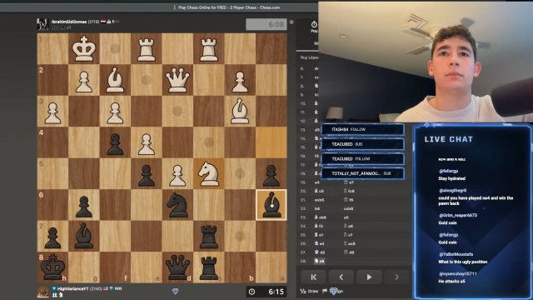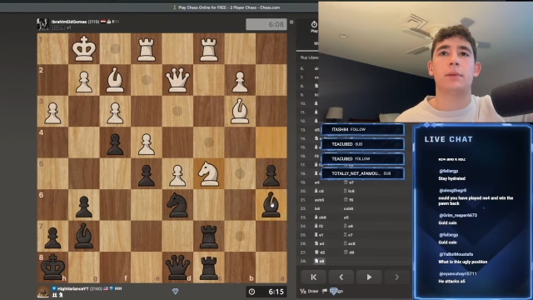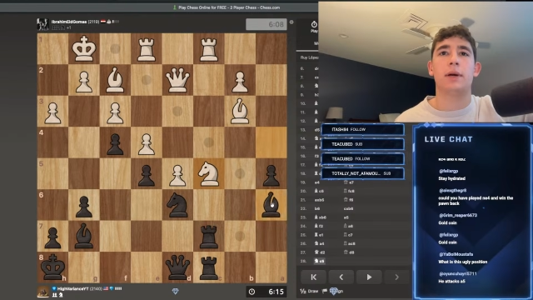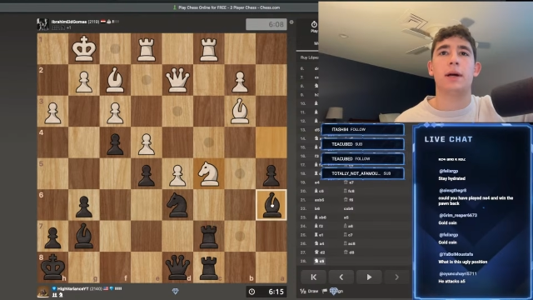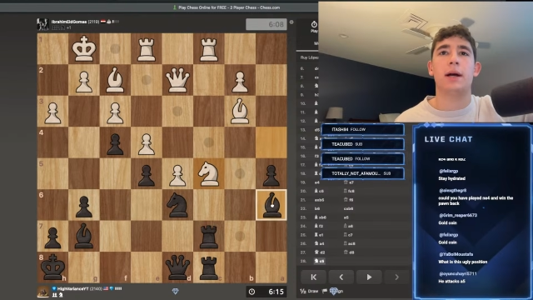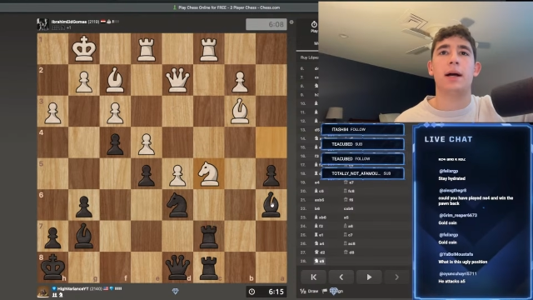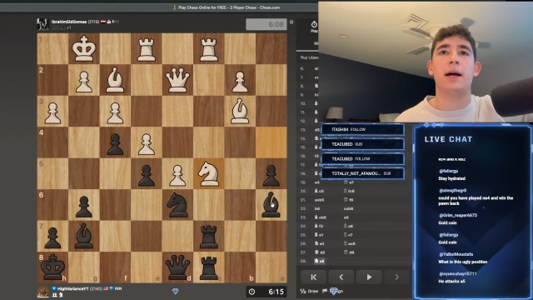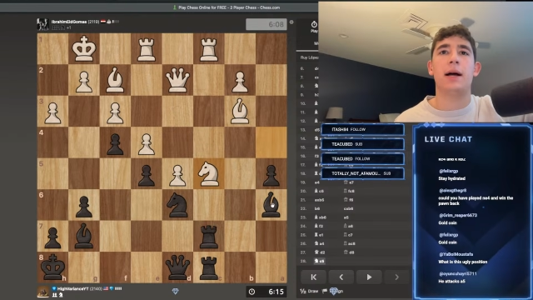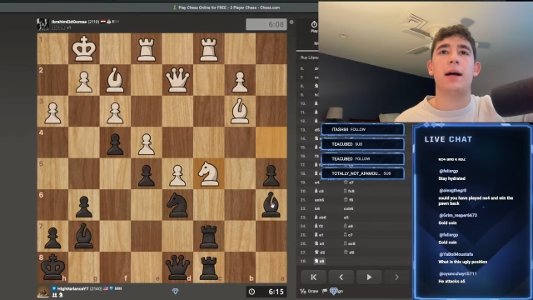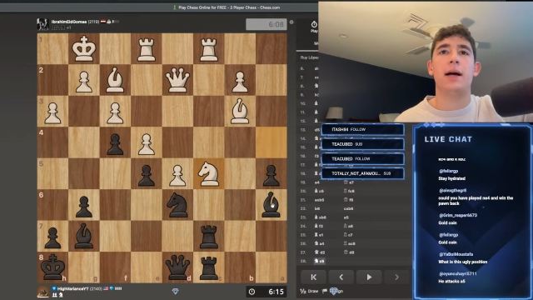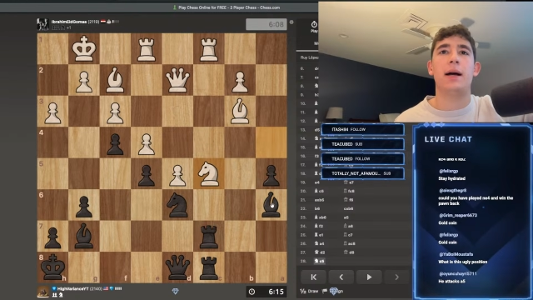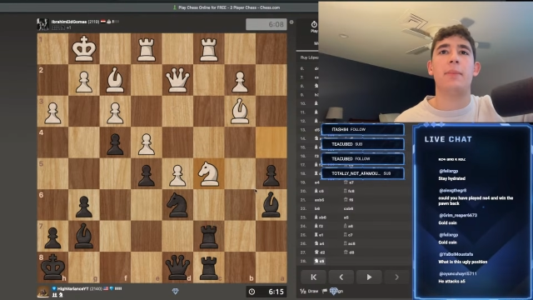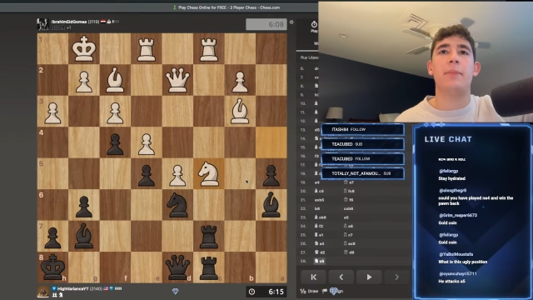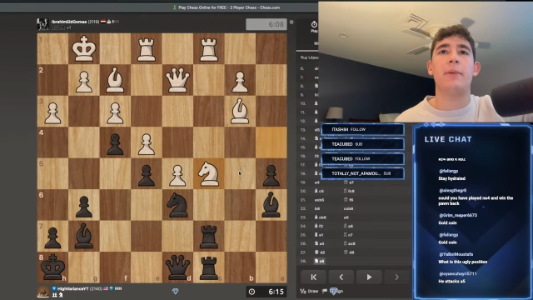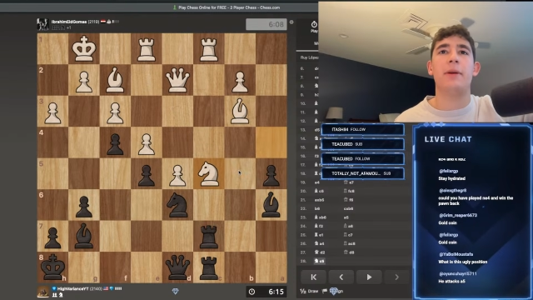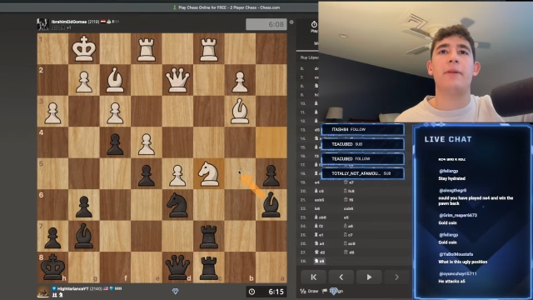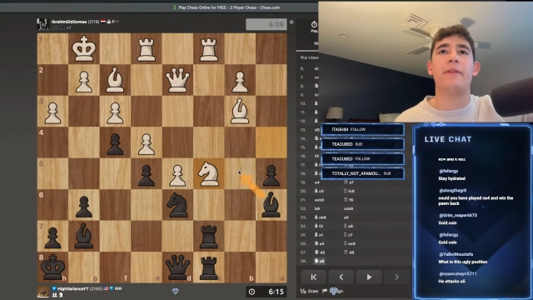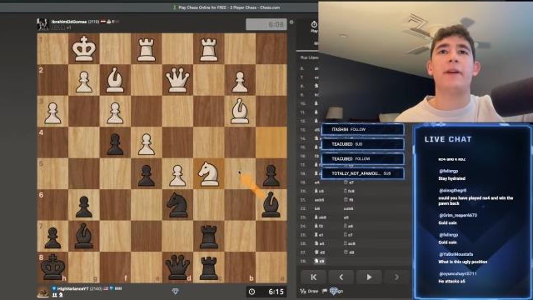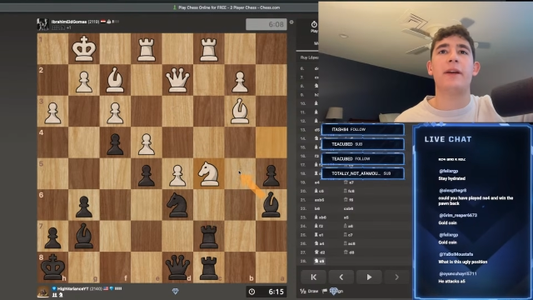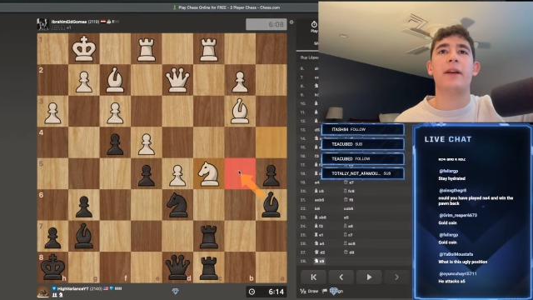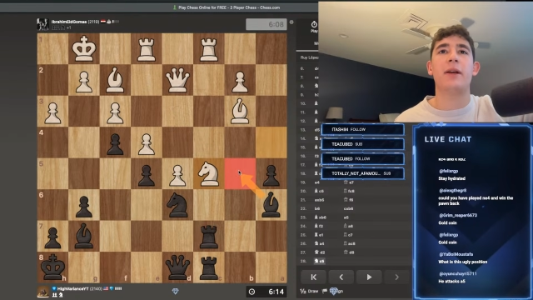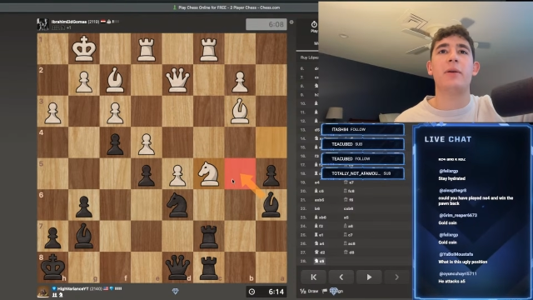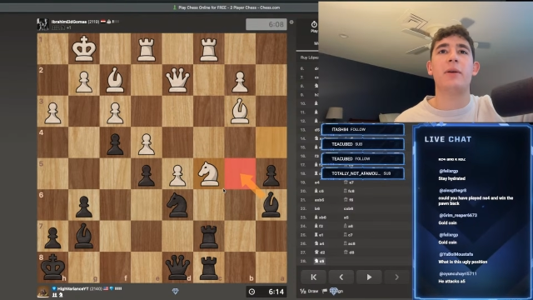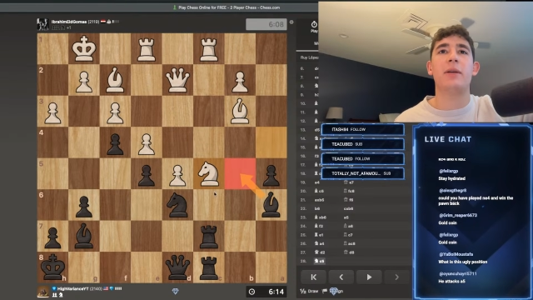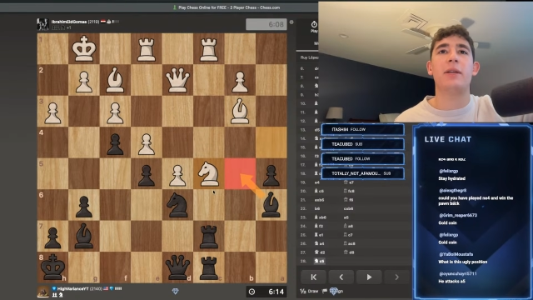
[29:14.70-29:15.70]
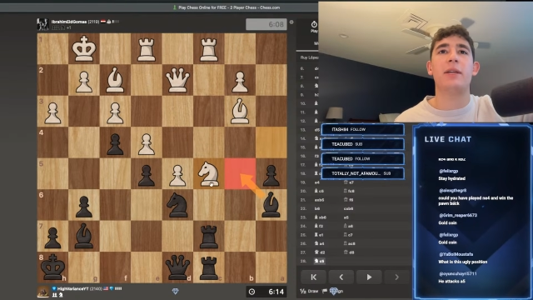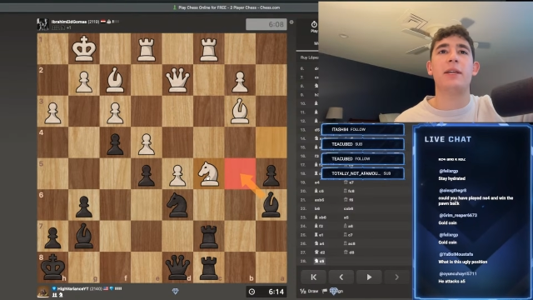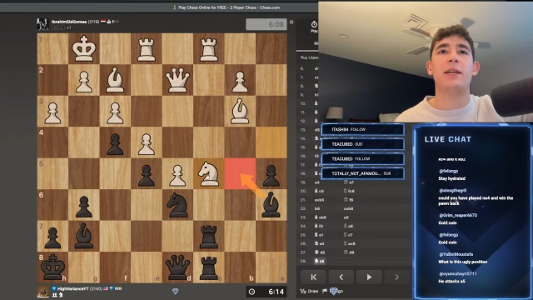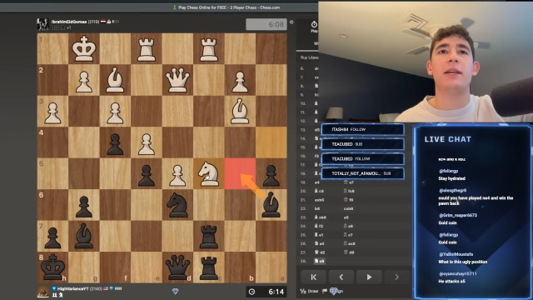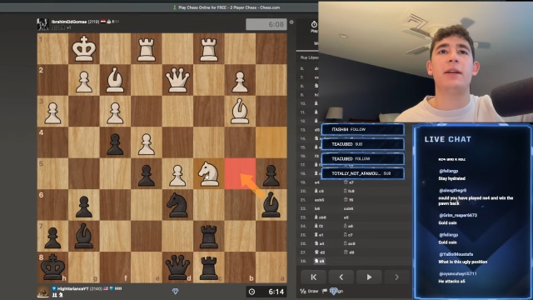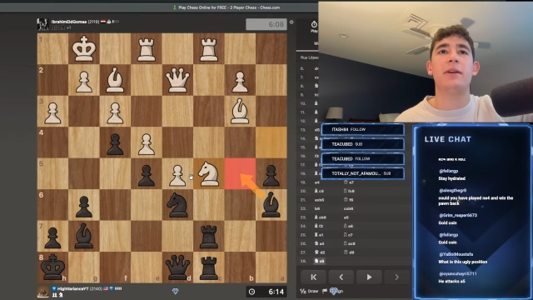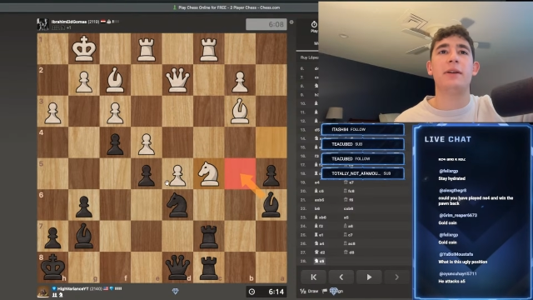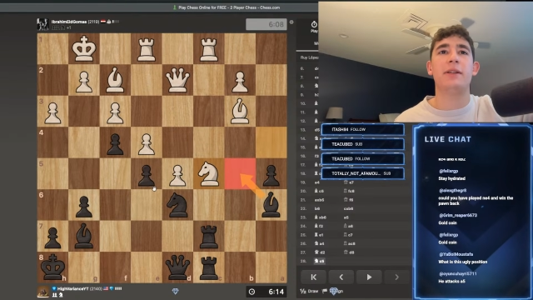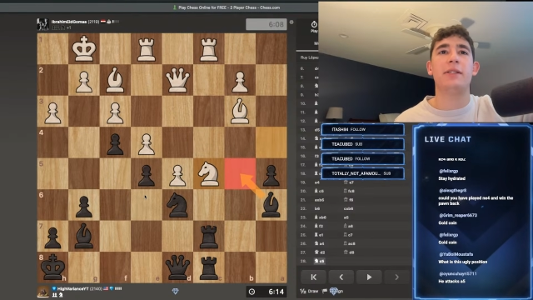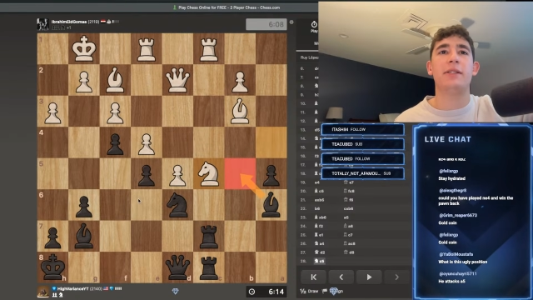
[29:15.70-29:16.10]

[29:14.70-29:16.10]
But if I go here,